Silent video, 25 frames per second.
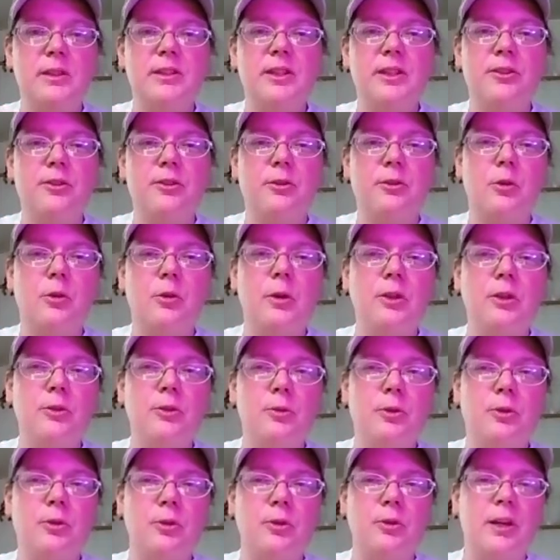means that they're going
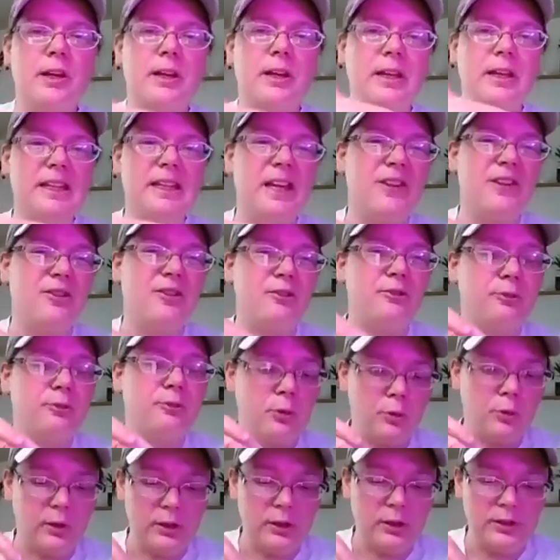through and they're cutting down the
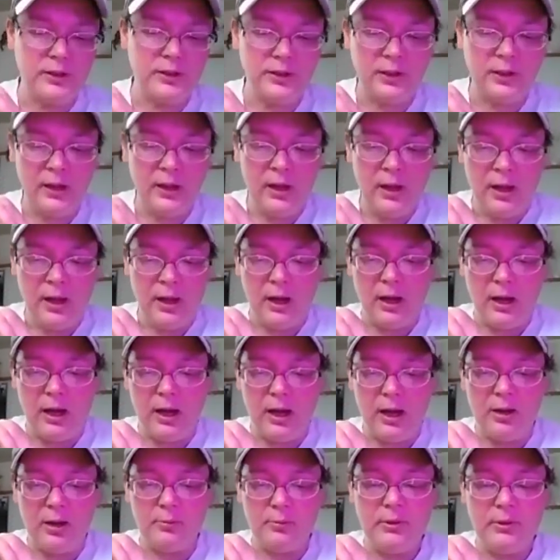forests.
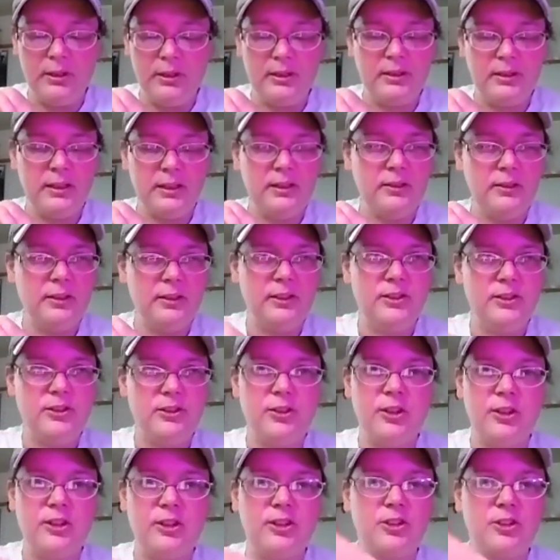It can lead
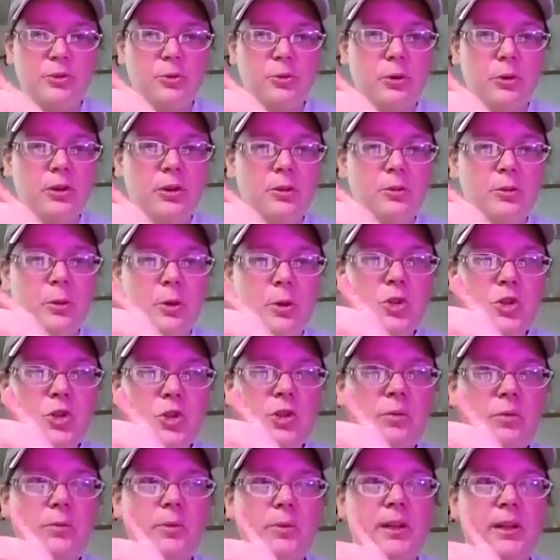to the soil
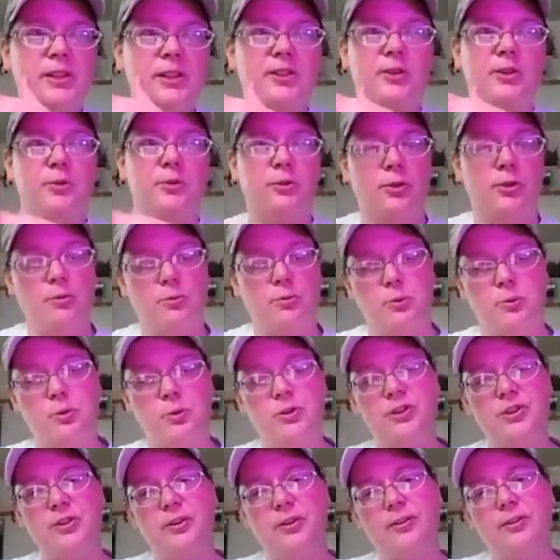erosion because the
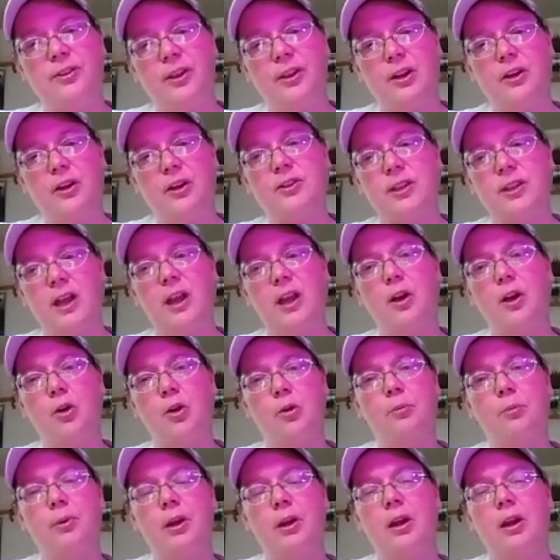roots aren't there to
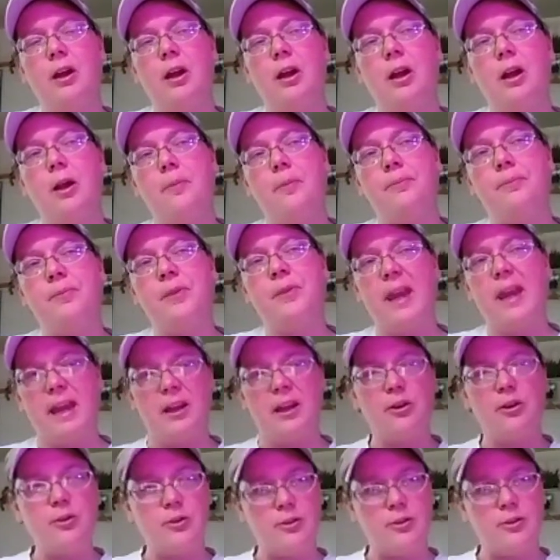help
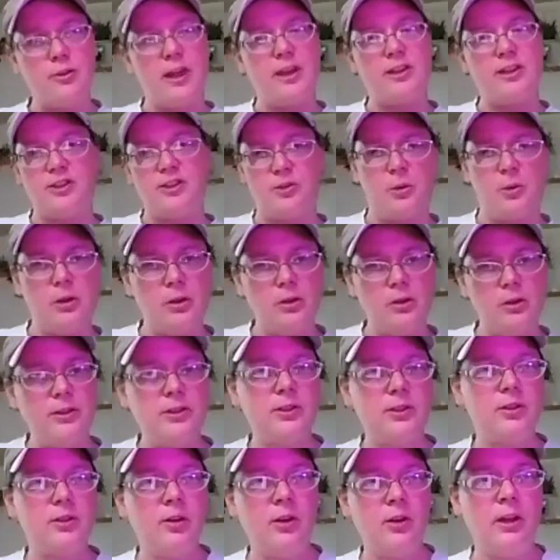anchor that soil
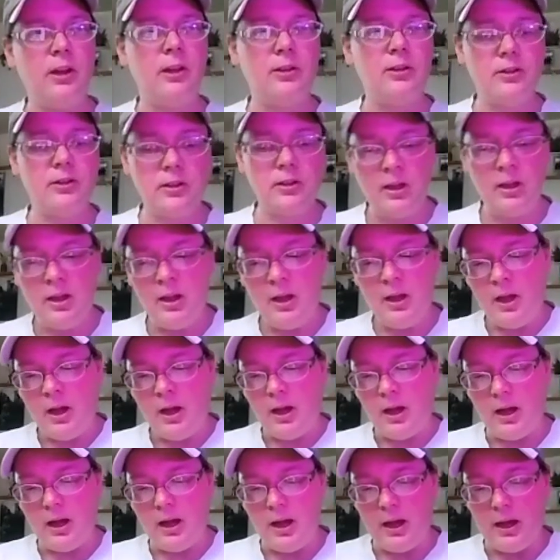into ground,
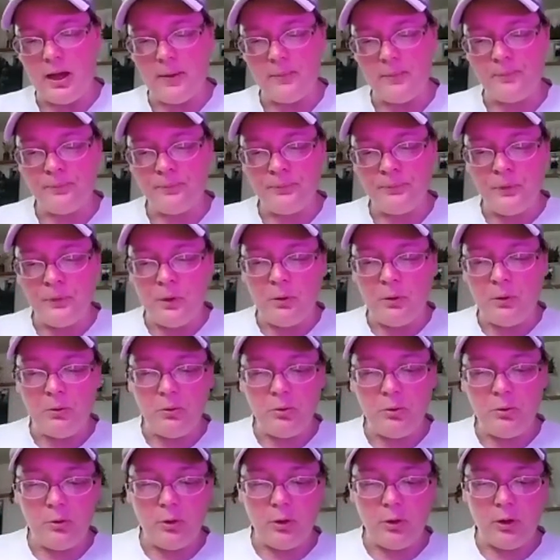
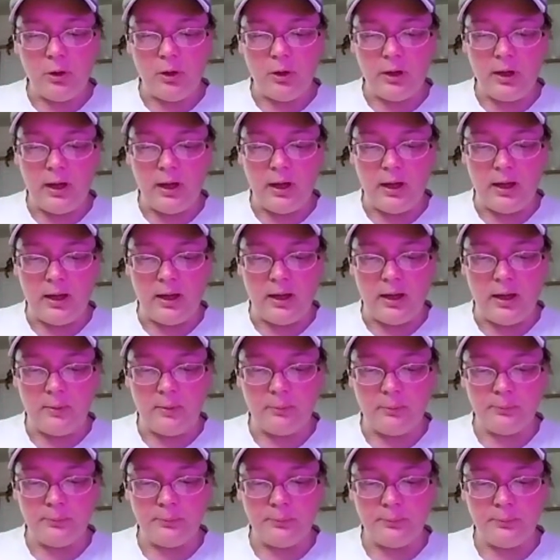or
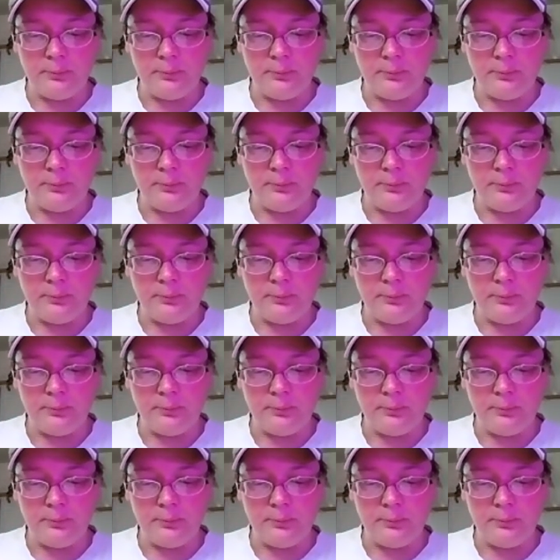a